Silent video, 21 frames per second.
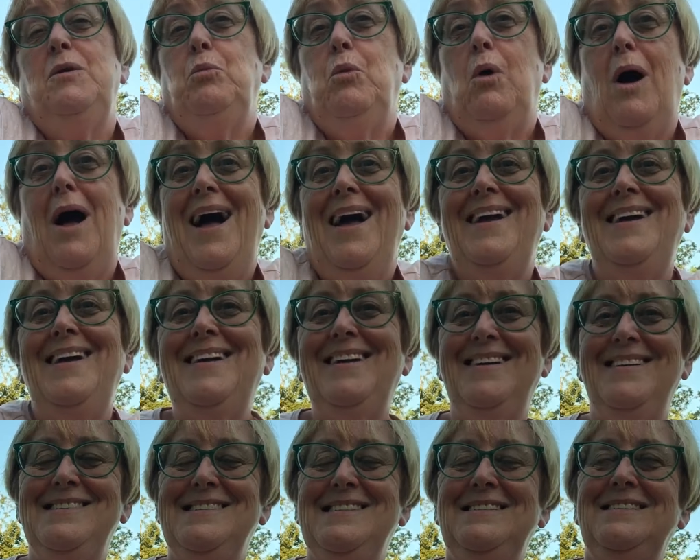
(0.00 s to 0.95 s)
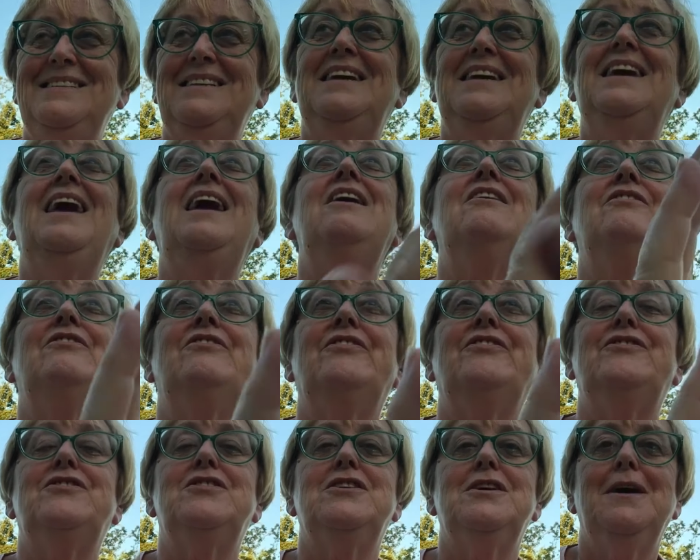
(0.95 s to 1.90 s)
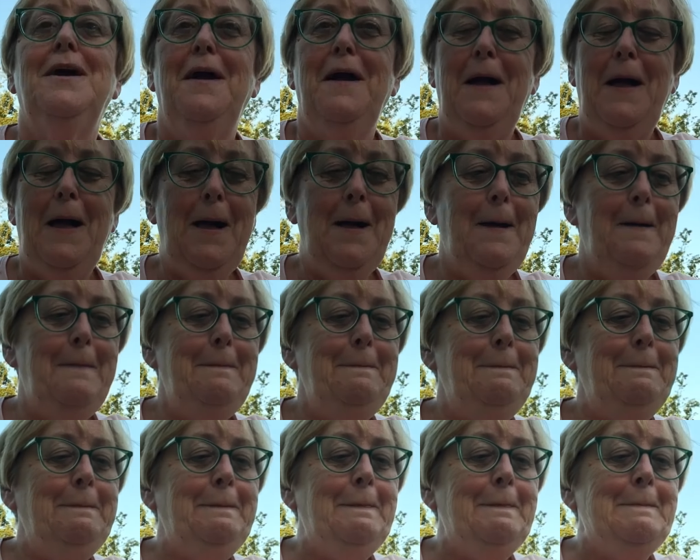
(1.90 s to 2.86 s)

what i can gift um